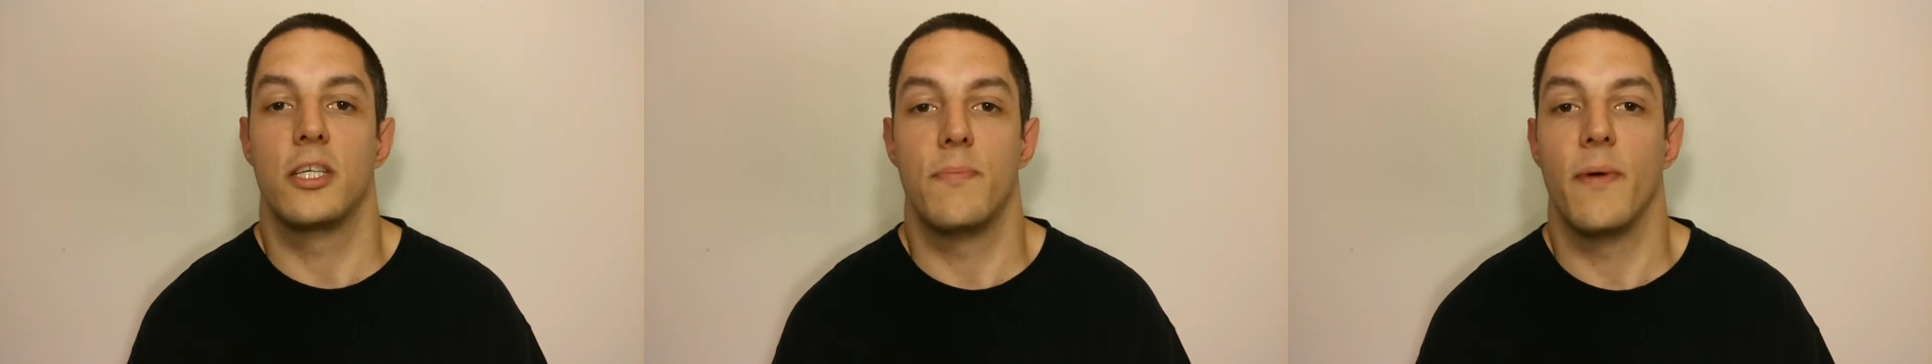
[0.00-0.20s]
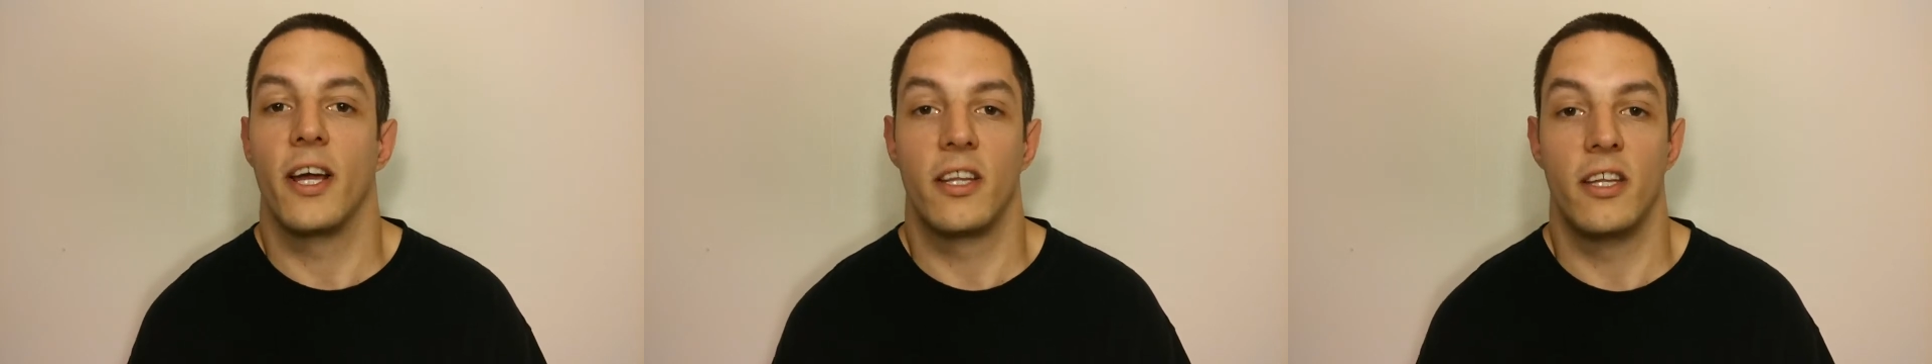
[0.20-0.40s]

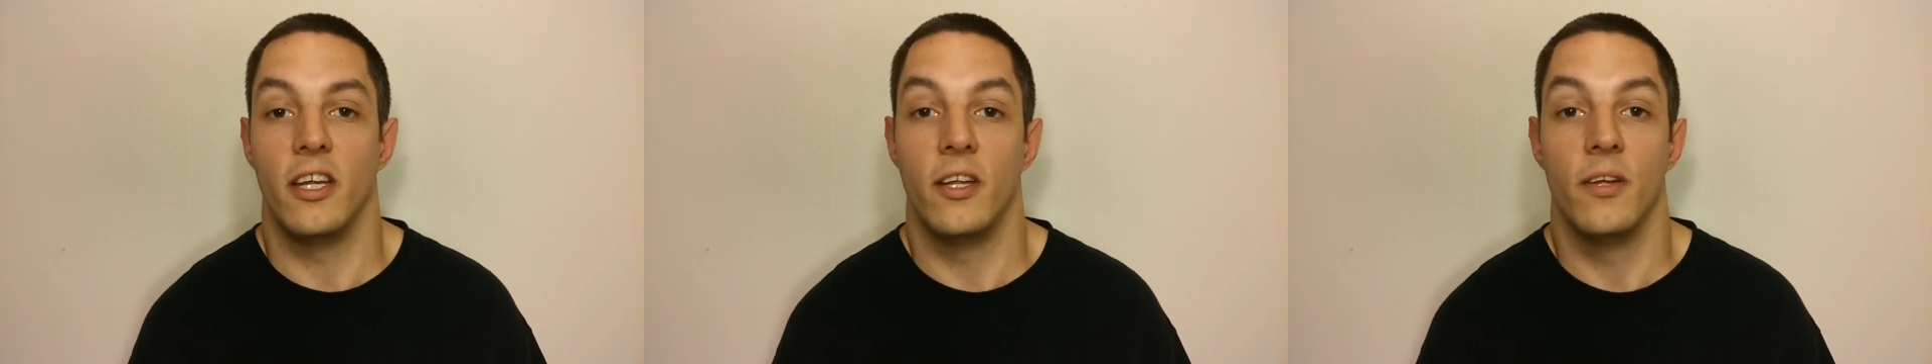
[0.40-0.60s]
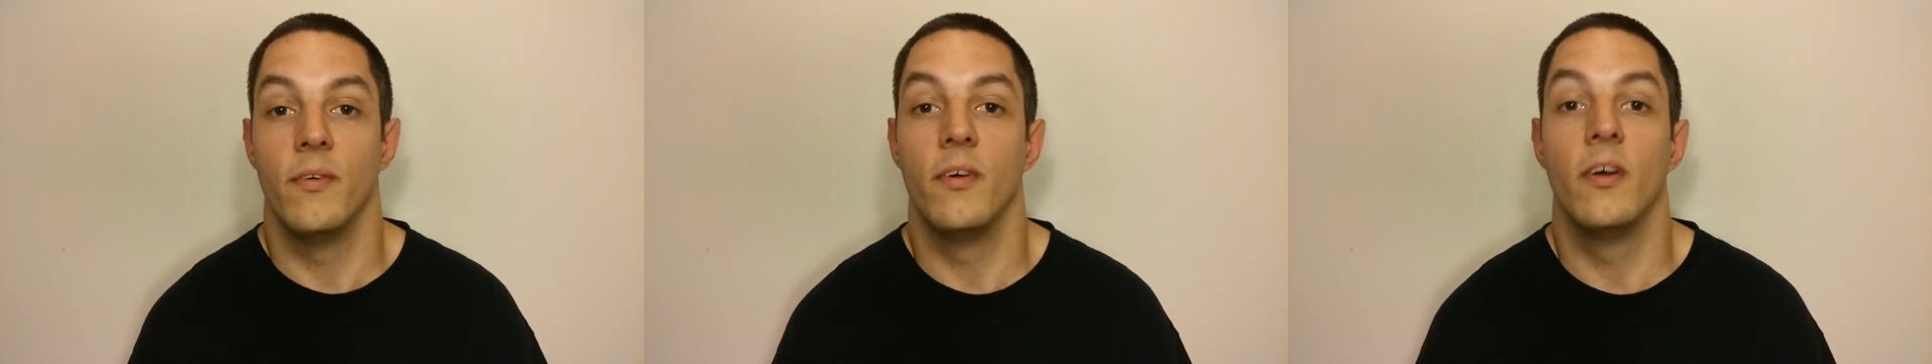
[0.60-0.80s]

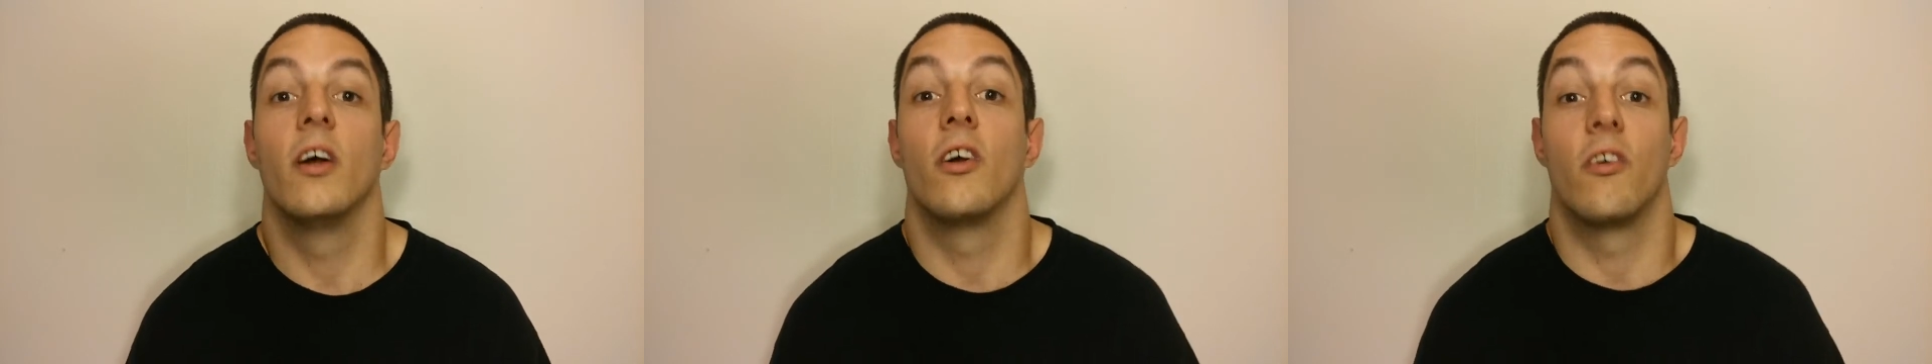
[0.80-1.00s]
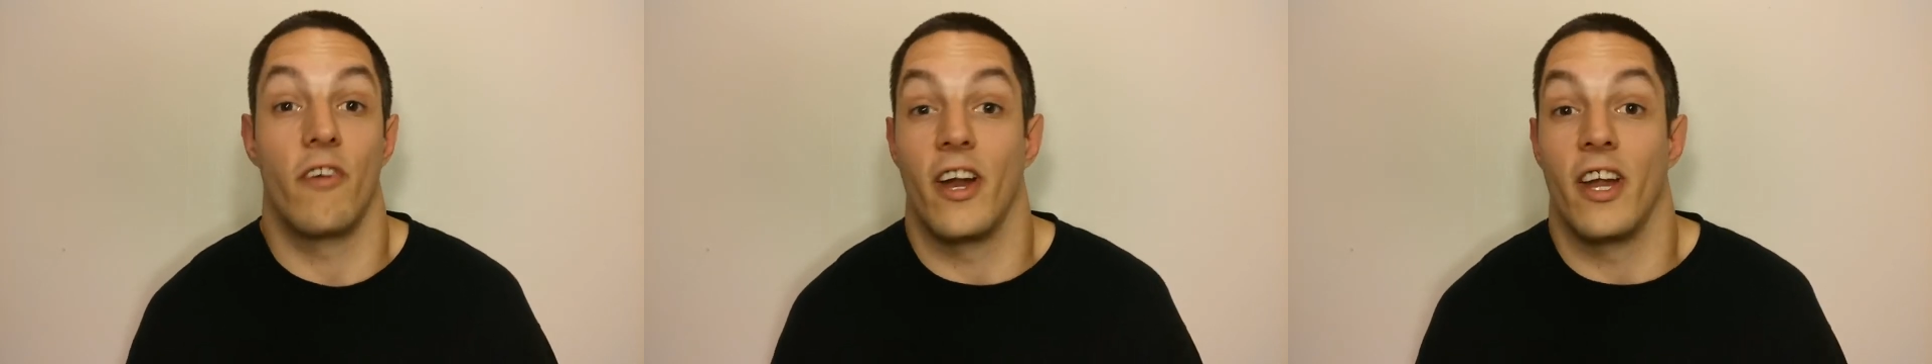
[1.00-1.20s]
expected,
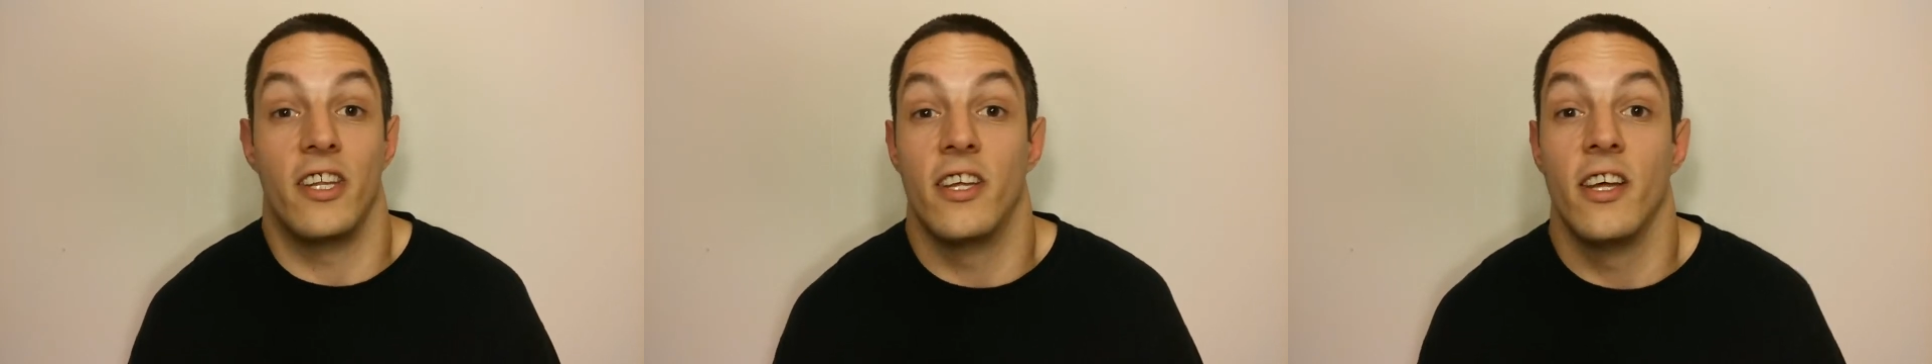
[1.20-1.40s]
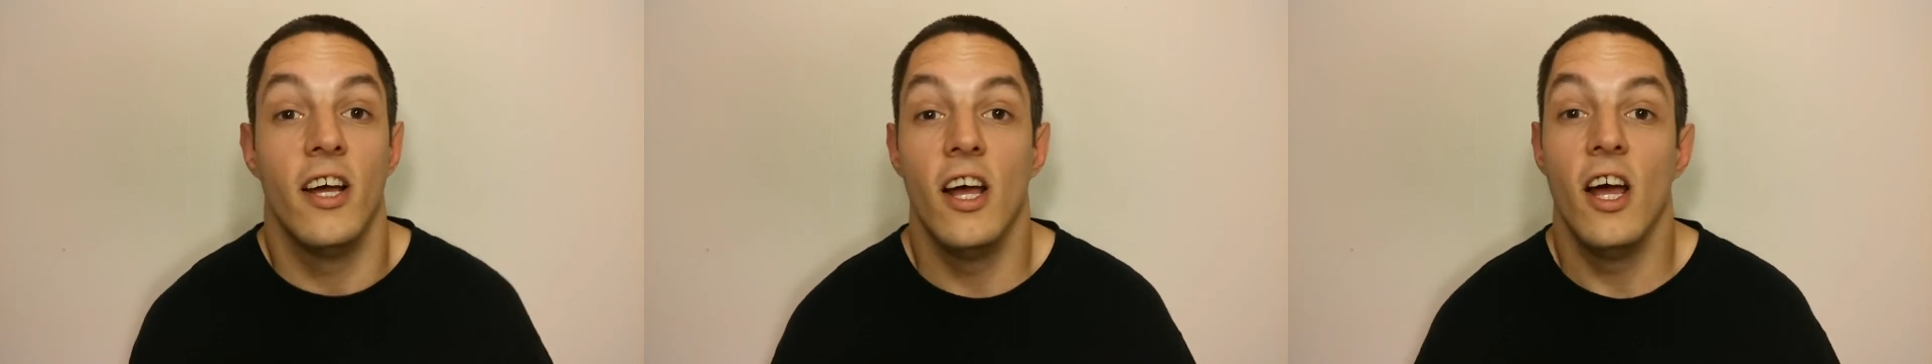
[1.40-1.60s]

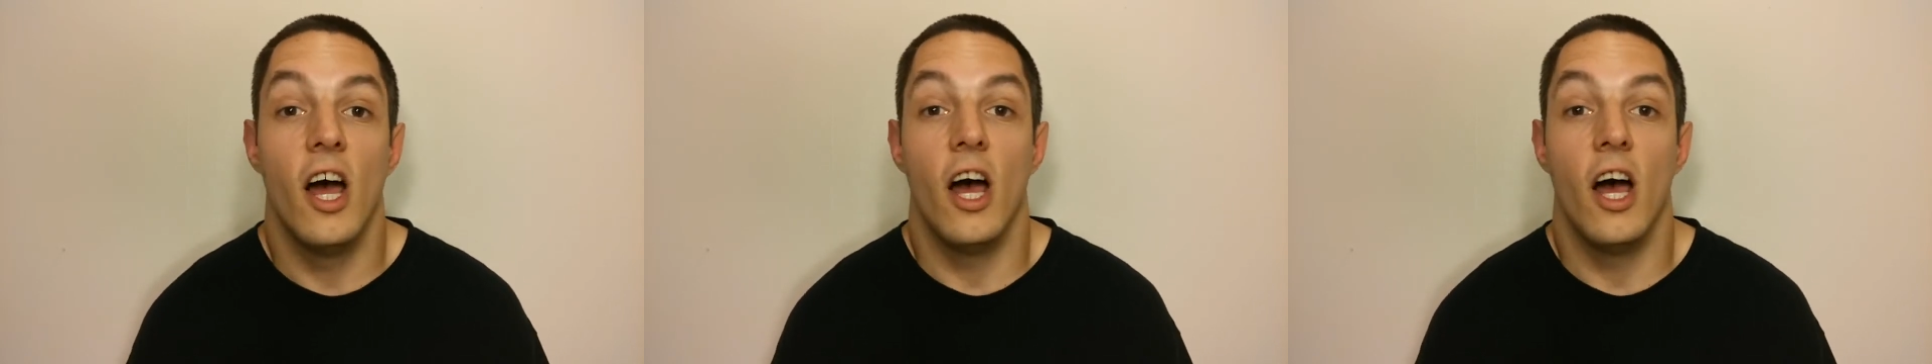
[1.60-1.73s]
great.